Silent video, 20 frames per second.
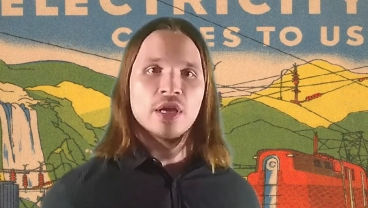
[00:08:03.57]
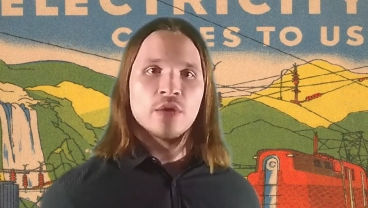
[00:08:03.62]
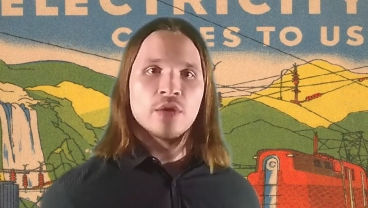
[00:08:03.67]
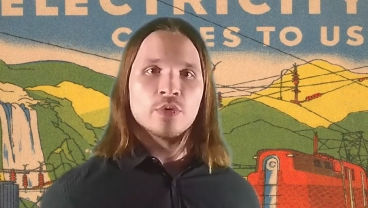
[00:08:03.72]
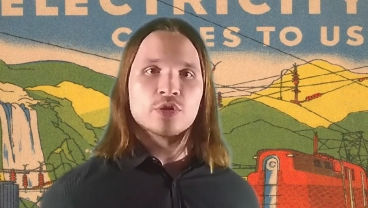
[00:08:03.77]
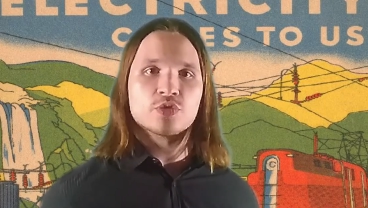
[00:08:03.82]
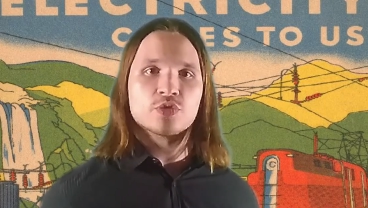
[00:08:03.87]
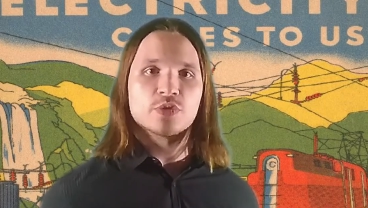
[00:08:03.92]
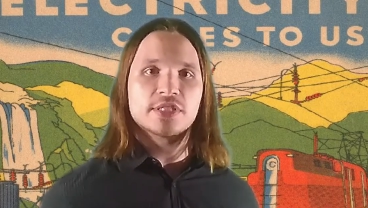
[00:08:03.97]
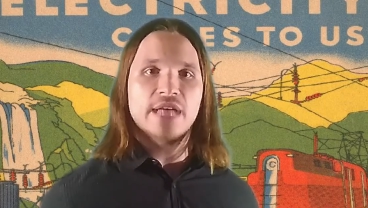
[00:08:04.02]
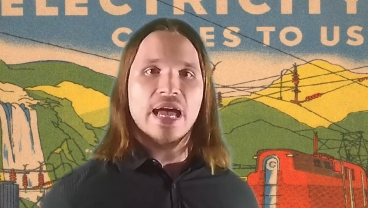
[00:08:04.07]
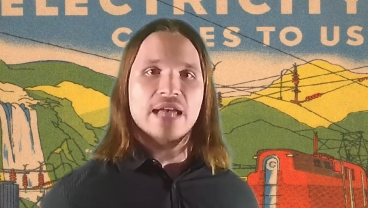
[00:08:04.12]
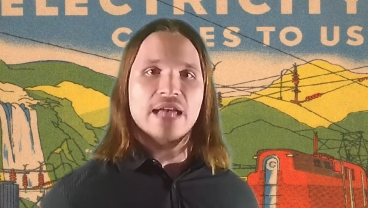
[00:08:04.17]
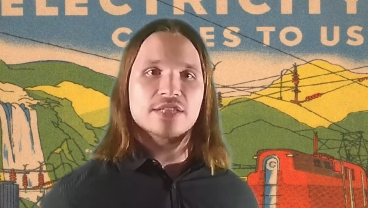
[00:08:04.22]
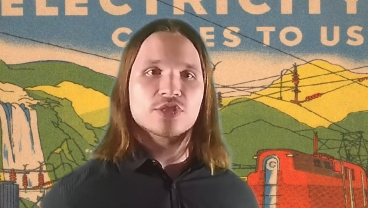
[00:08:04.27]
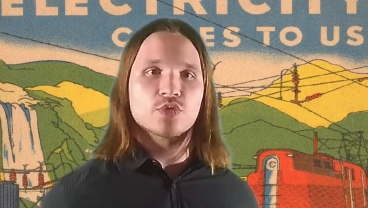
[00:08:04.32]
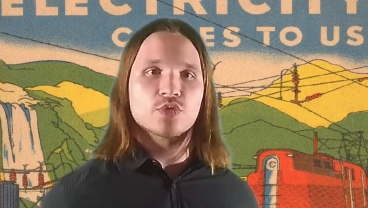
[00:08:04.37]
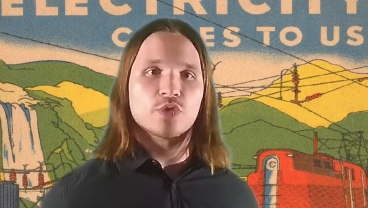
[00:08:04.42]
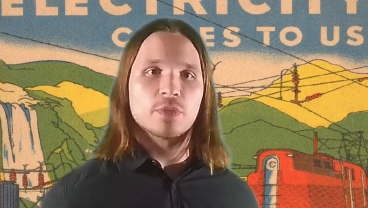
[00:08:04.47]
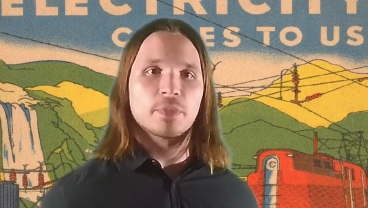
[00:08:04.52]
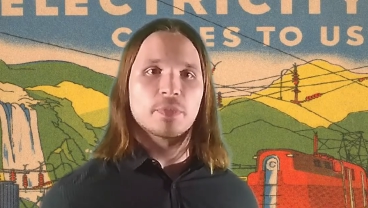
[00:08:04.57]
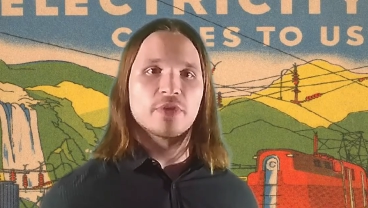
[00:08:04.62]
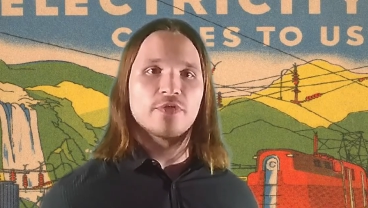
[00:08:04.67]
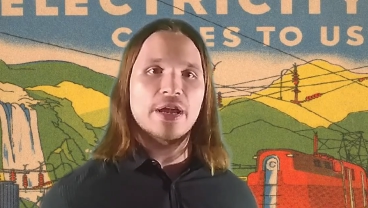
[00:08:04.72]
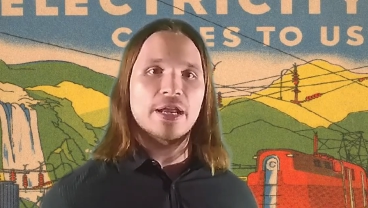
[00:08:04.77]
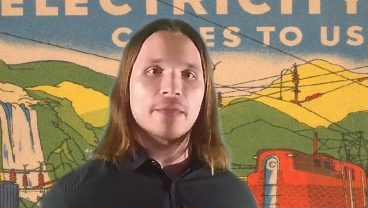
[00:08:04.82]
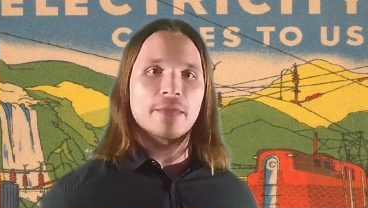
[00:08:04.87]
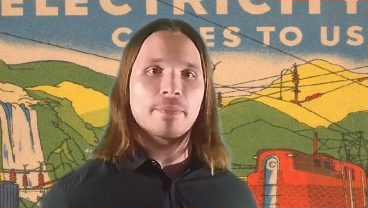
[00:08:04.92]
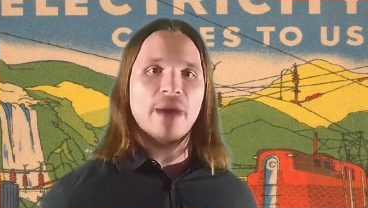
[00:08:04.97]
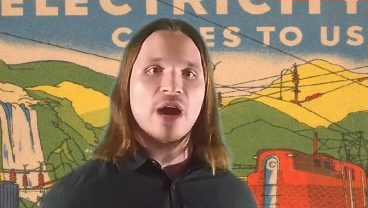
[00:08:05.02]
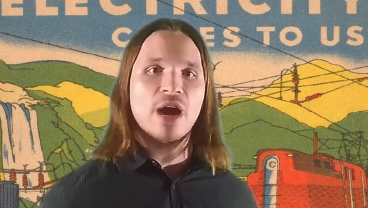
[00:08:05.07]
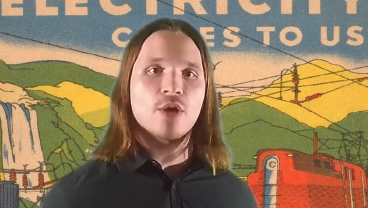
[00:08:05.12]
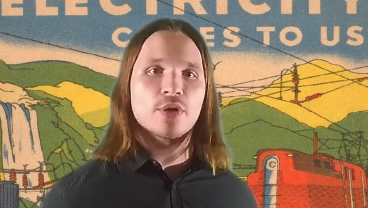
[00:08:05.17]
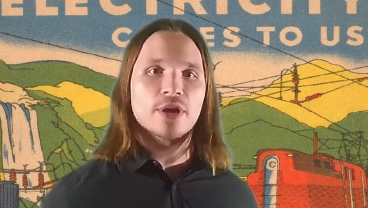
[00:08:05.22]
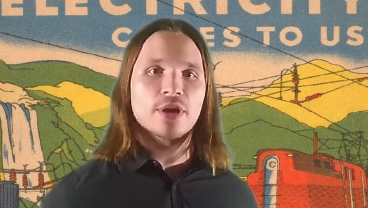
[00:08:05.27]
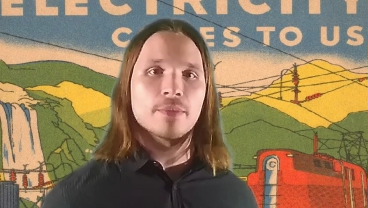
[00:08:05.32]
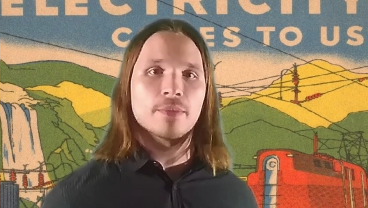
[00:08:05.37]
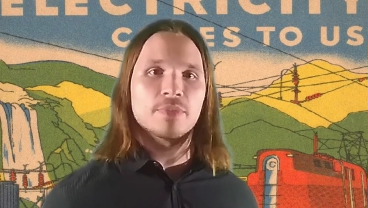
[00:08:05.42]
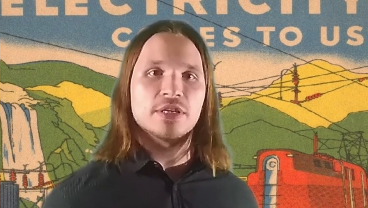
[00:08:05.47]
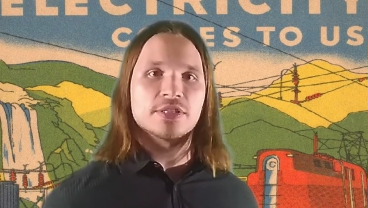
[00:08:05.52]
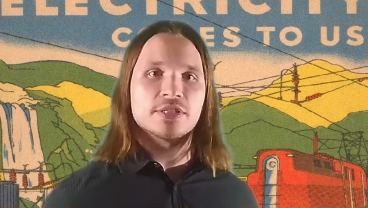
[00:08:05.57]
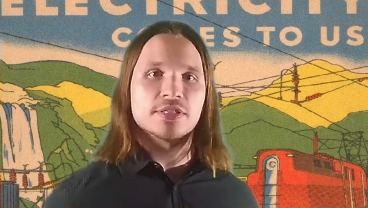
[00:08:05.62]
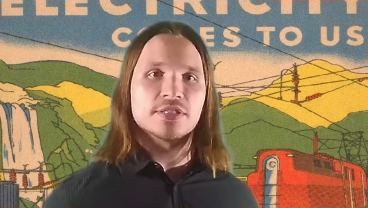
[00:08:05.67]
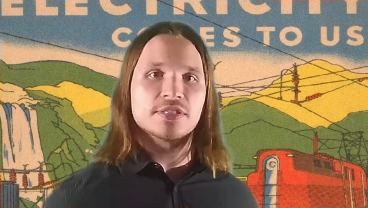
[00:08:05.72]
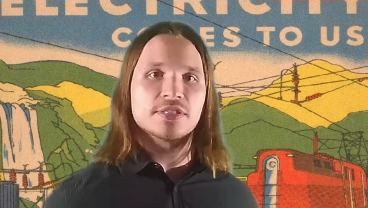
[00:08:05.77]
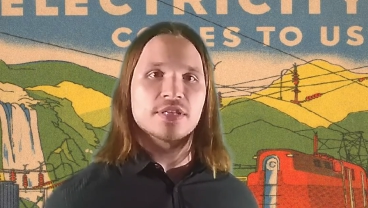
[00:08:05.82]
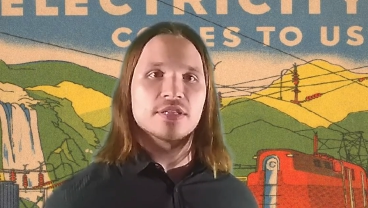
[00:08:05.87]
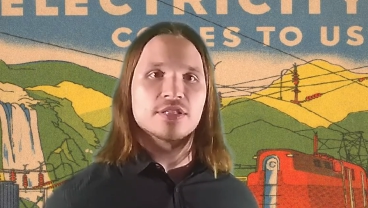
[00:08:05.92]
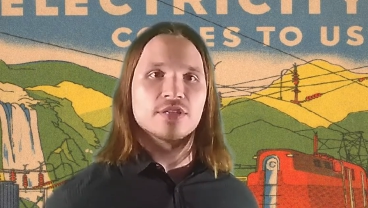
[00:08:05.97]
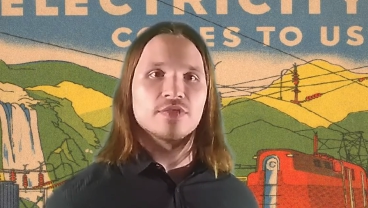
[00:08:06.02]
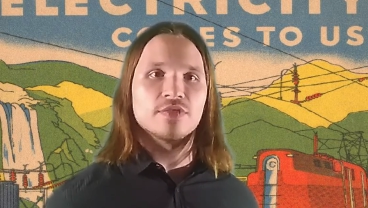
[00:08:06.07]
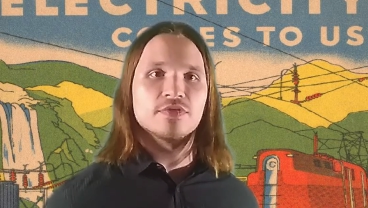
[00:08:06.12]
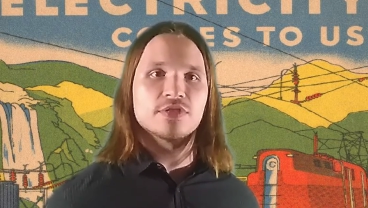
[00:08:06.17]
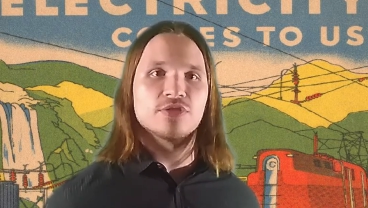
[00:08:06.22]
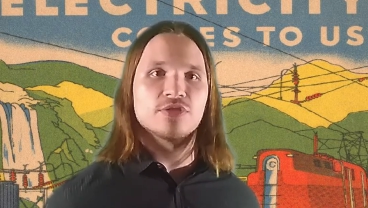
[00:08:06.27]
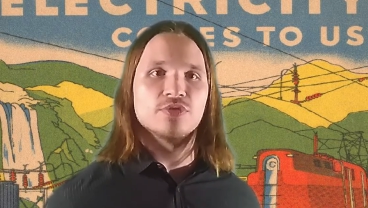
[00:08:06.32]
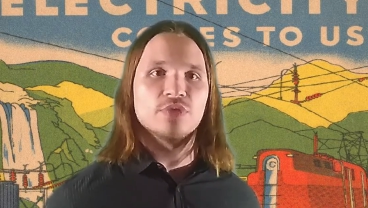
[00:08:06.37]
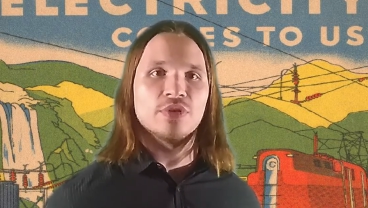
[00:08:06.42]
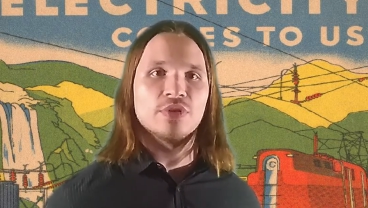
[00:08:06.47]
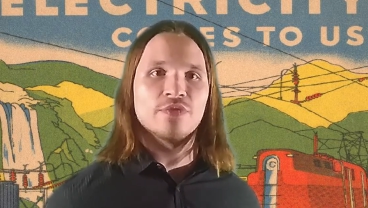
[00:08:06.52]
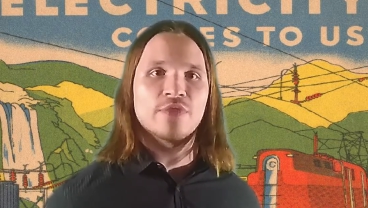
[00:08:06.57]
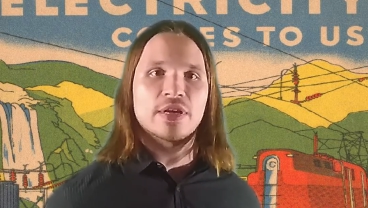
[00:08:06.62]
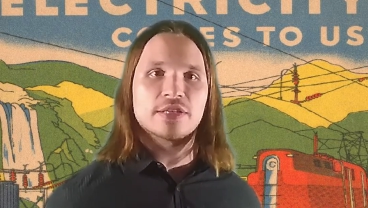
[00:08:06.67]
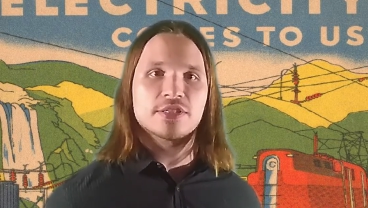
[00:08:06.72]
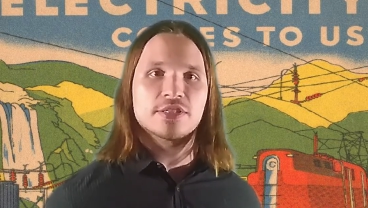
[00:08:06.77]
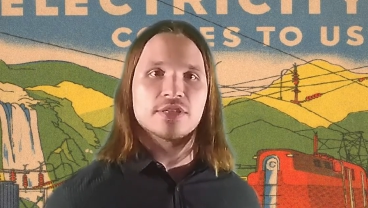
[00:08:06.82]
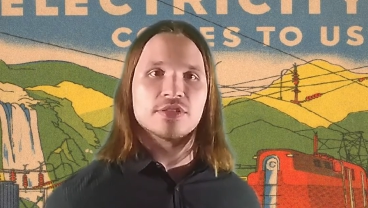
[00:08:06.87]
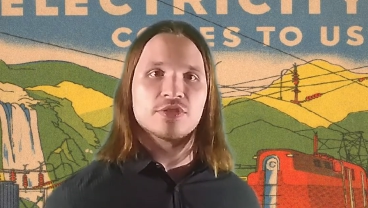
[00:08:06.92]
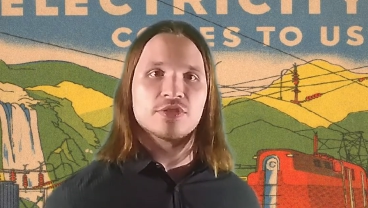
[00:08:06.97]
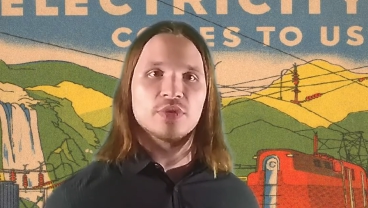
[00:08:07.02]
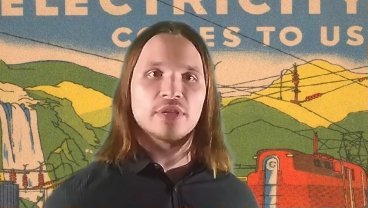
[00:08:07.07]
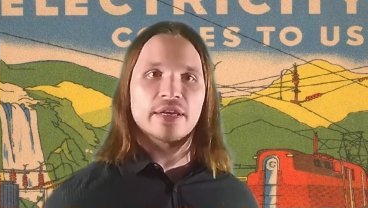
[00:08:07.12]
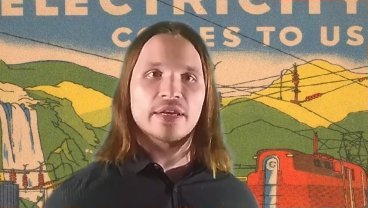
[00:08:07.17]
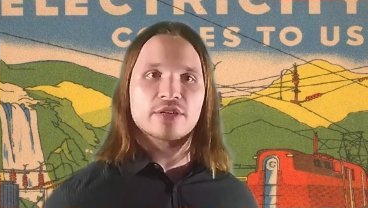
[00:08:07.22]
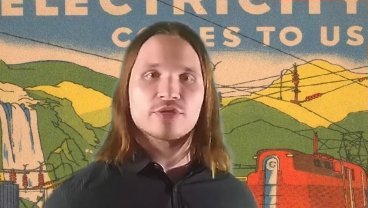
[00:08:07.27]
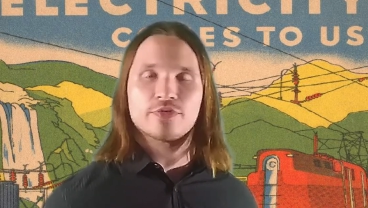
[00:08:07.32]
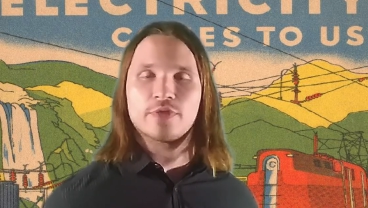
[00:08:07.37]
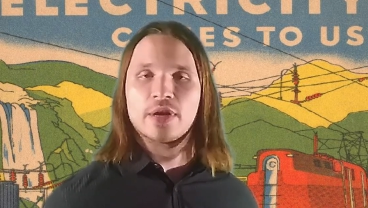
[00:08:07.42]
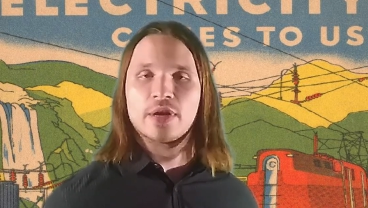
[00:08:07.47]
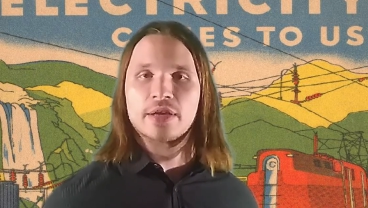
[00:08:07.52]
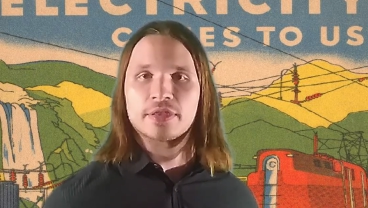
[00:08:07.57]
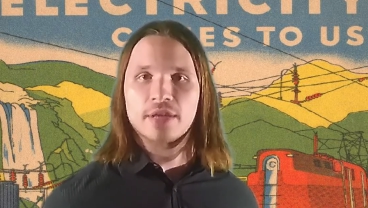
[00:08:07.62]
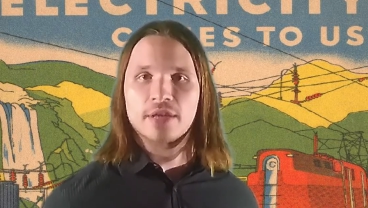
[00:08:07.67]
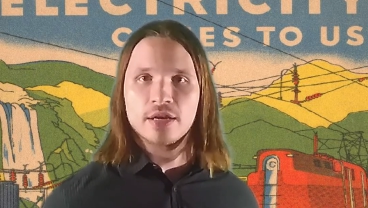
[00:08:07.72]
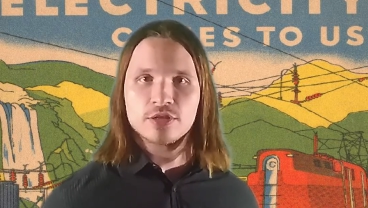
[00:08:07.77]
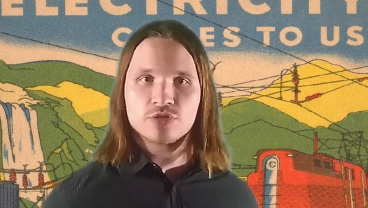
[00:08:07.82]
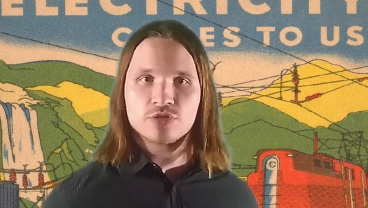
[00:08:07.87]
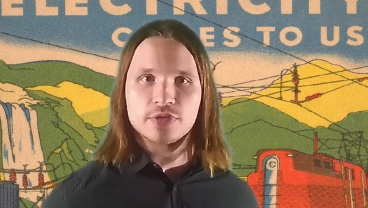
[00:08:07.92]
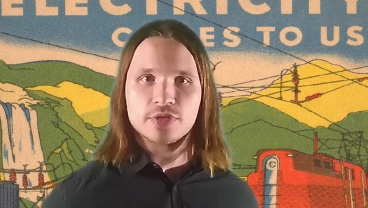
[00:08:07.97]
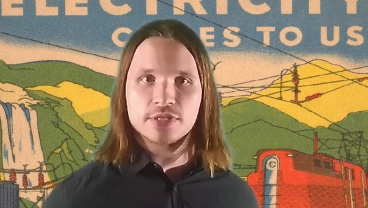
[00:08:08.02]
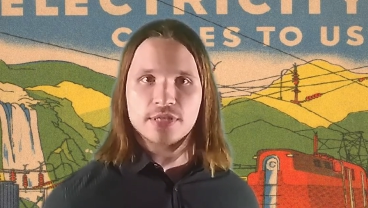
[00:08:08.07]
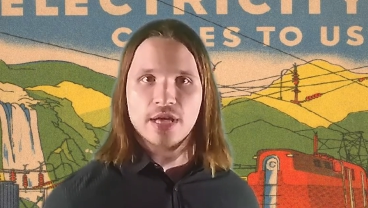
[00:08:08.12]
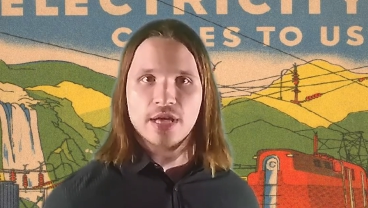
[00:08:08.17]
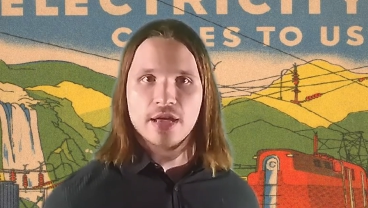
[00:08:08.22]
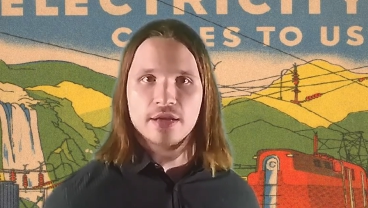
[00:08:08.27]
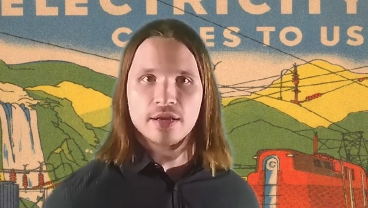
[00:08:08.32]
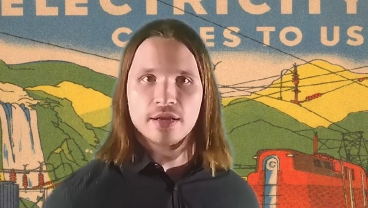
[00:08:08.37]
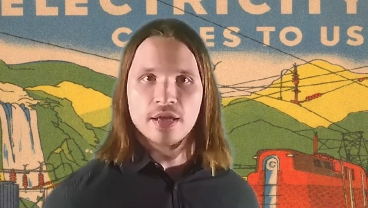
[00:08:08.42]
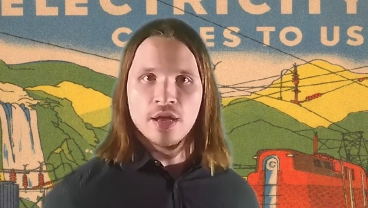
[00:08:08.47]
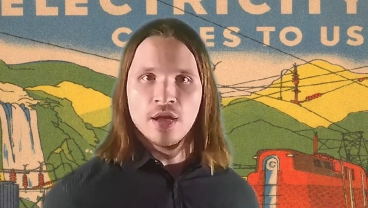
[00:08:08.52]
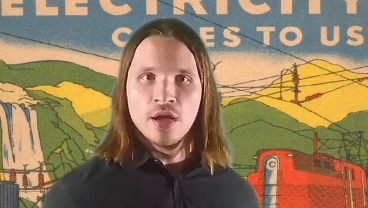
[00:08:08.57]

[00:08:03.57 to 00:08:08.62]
which was tasked with providing power companies incentives to invest into electrifying the countryside.